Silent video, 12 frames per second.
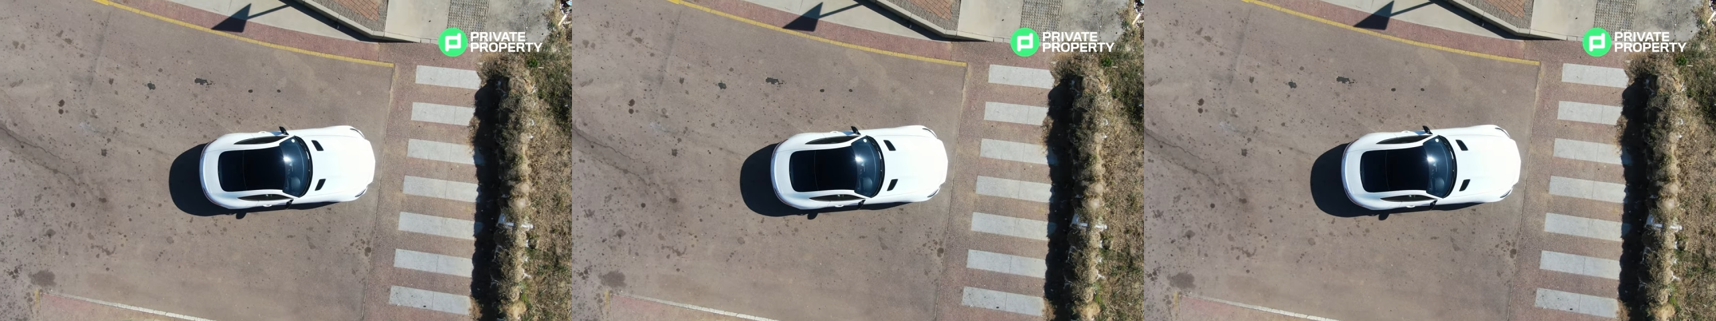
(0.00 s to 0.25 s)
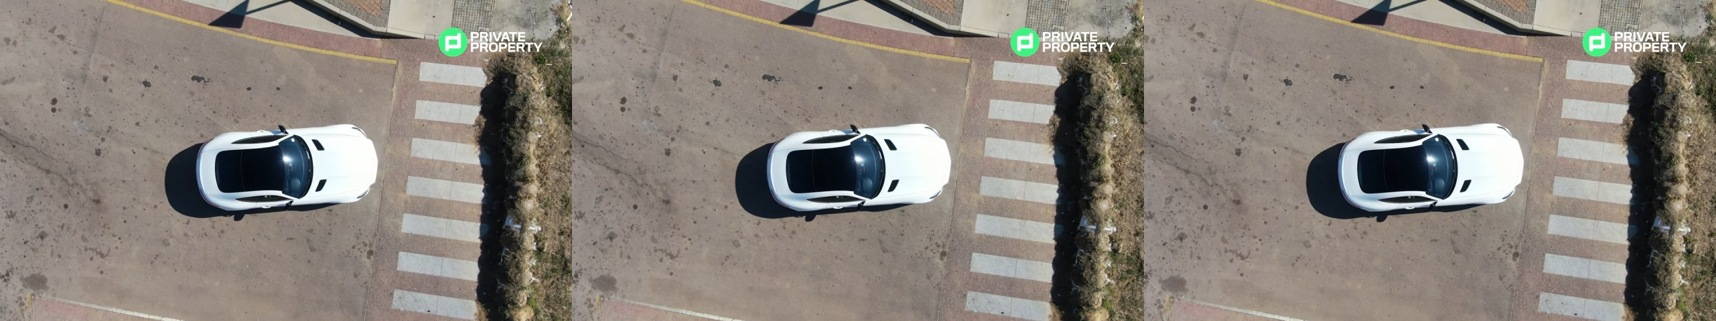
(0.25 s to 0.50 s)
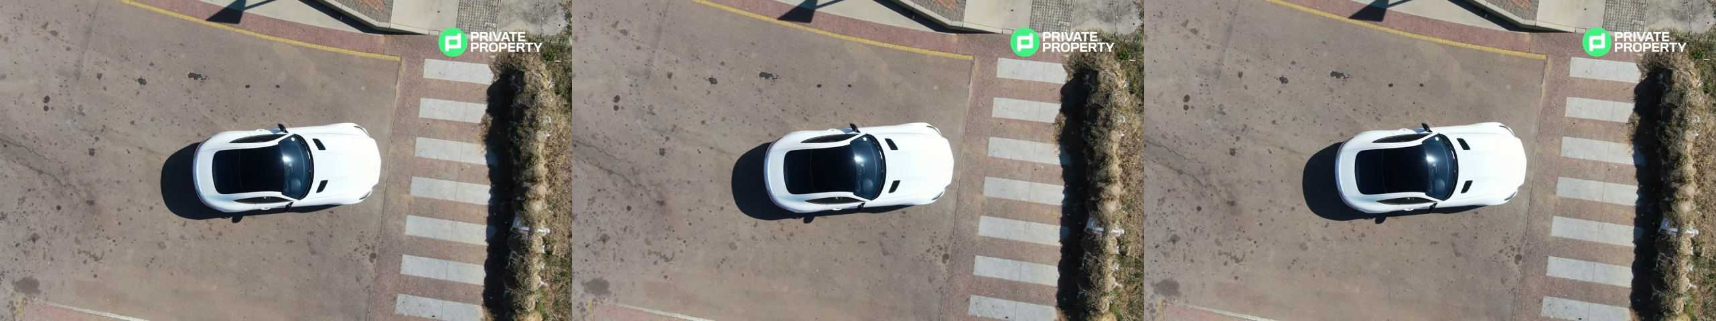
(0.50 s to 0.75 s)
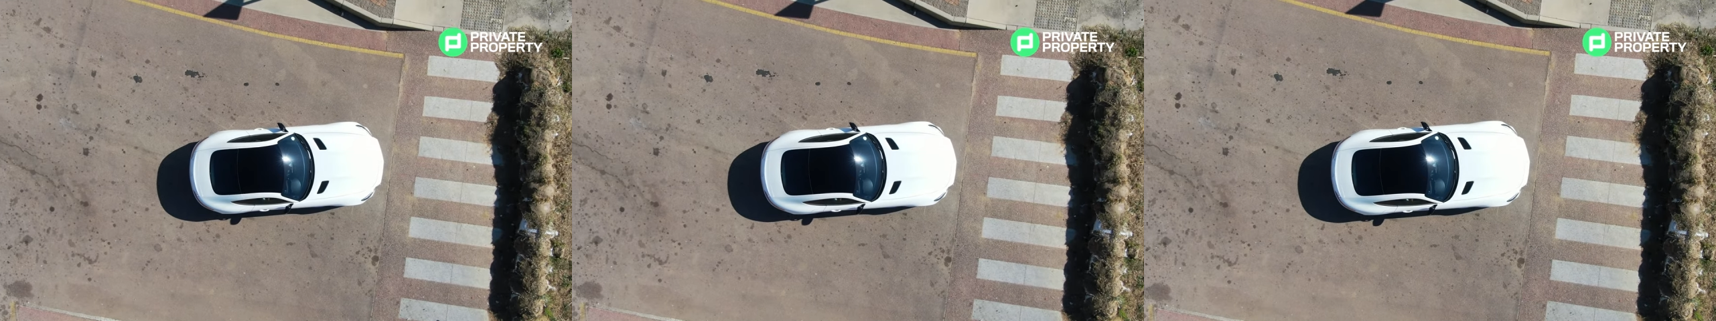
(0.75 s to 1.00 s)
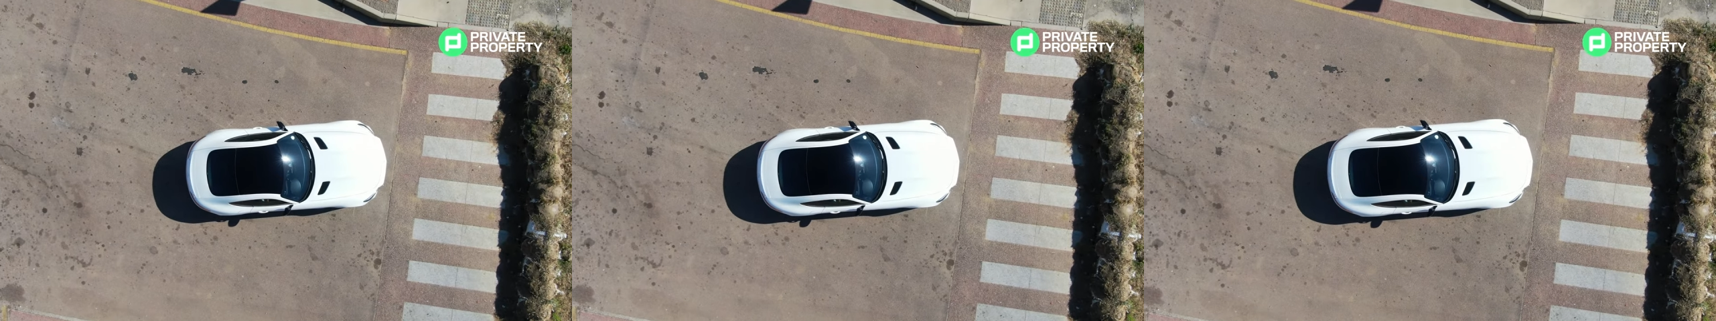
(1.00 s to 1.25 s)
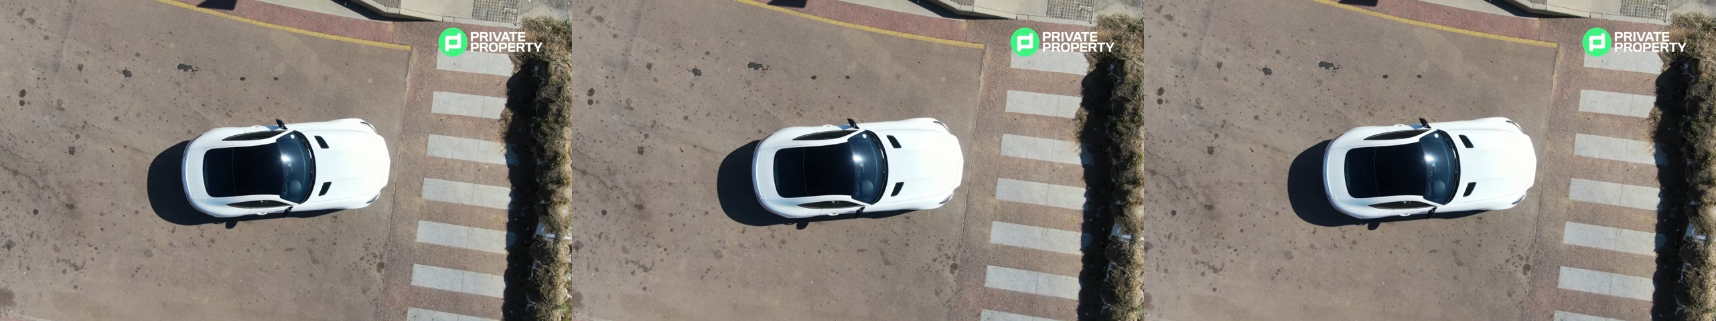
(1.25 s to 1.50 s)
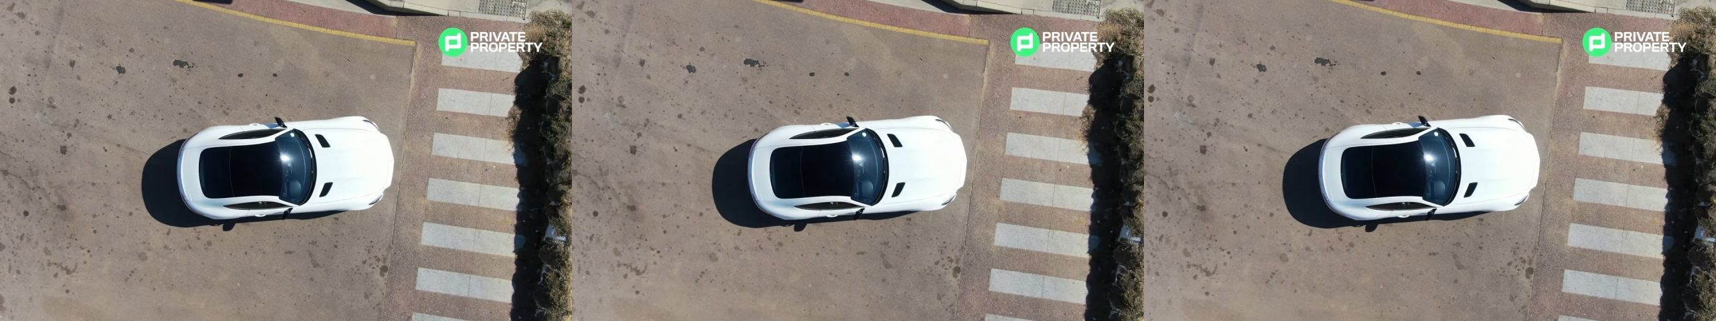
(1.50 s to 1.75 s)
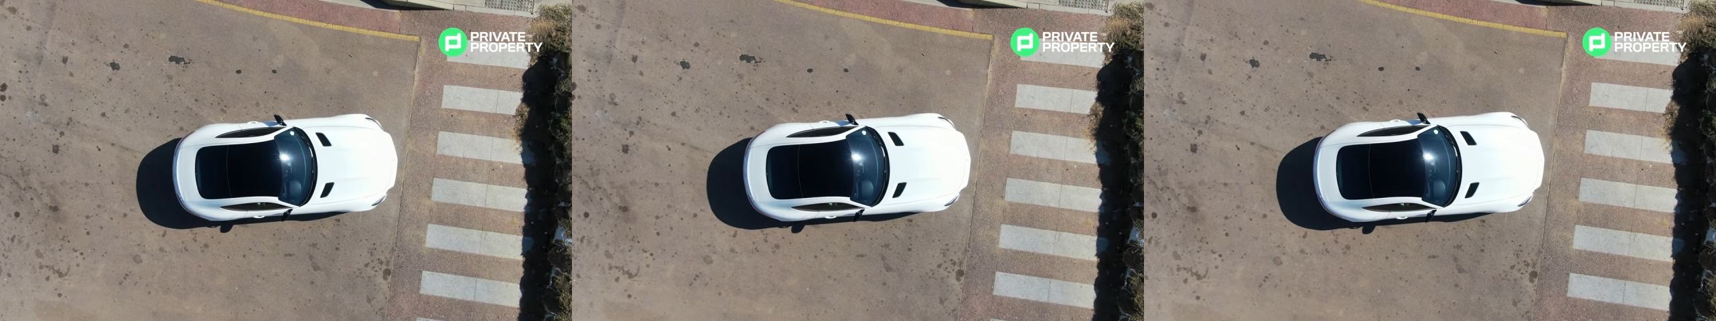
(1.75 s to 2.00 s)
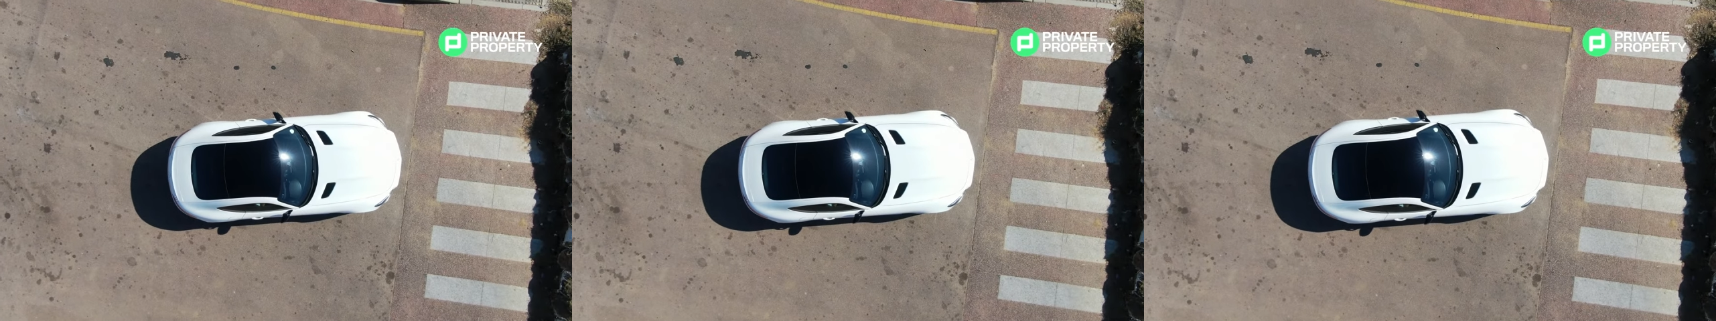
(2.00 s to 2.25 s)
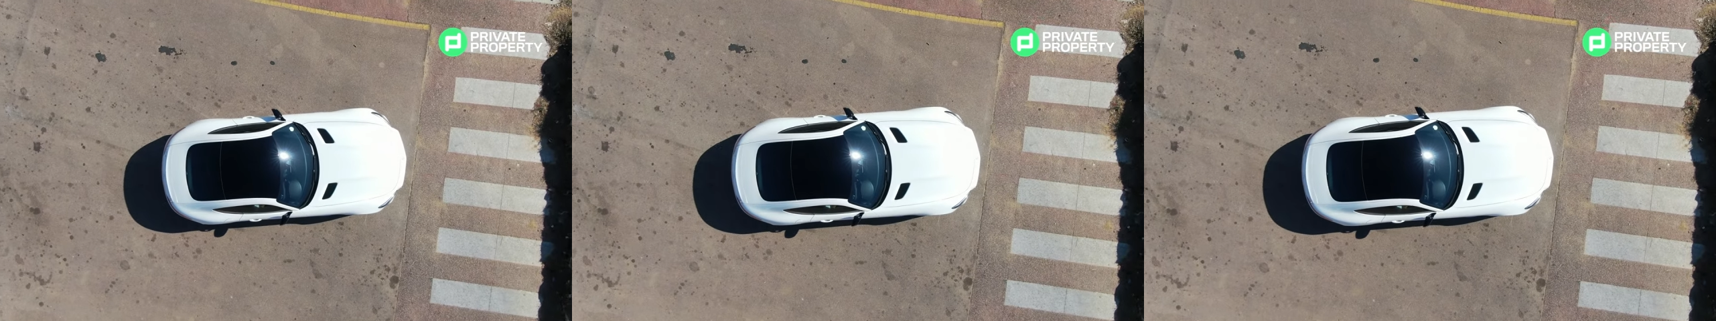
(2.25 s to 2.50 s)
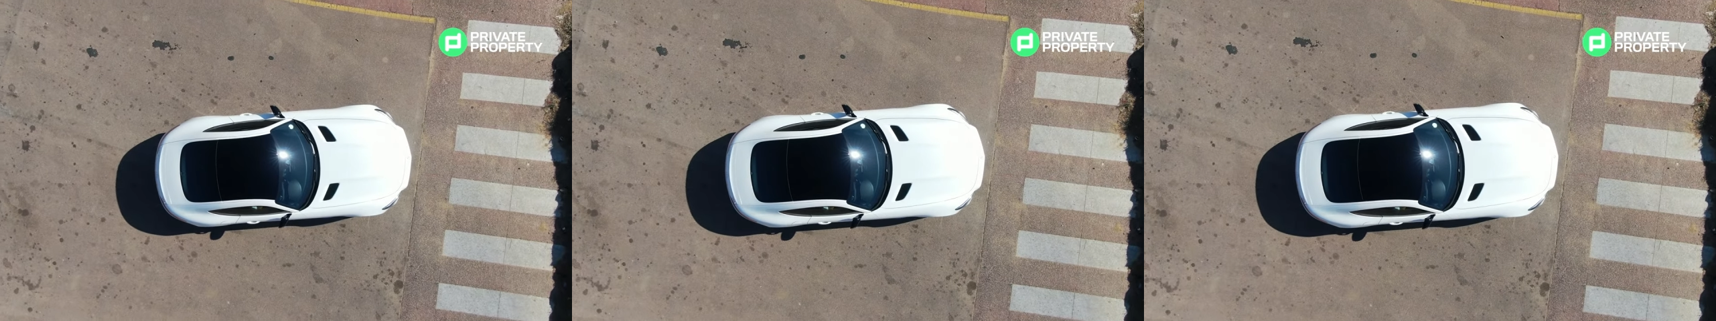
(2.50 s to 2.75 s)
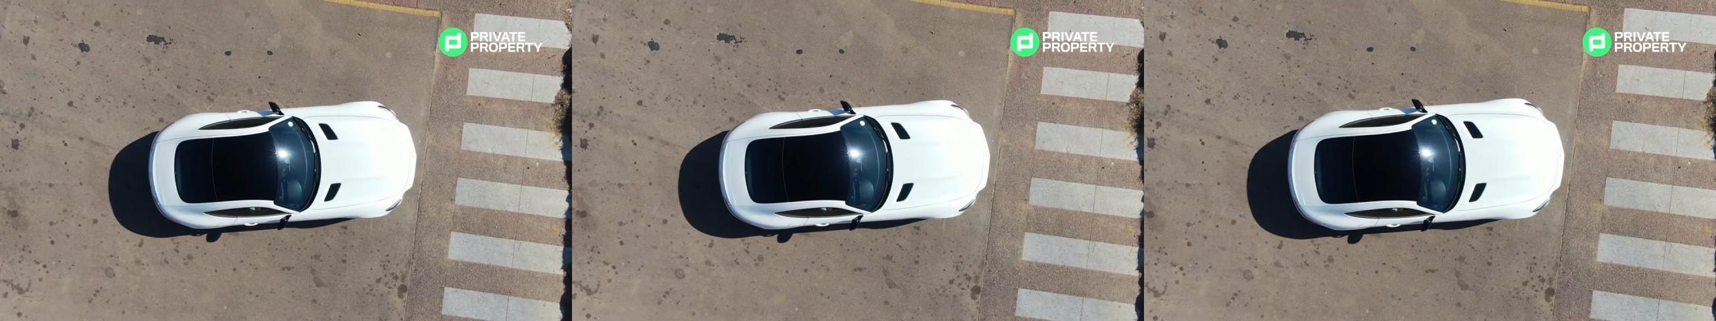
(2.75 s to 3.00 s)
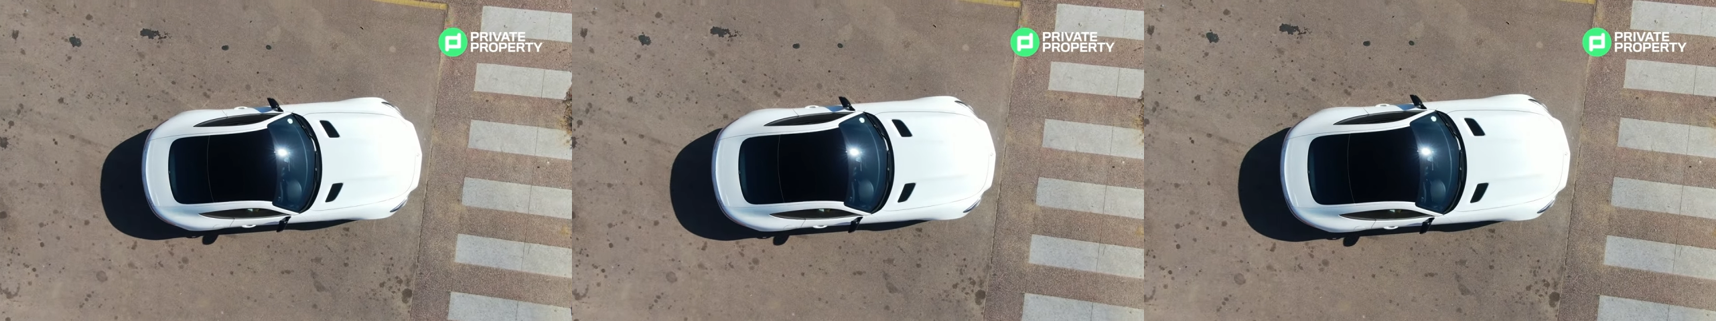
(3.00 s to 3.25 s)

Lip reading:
No face is visible, so there are no lips to read.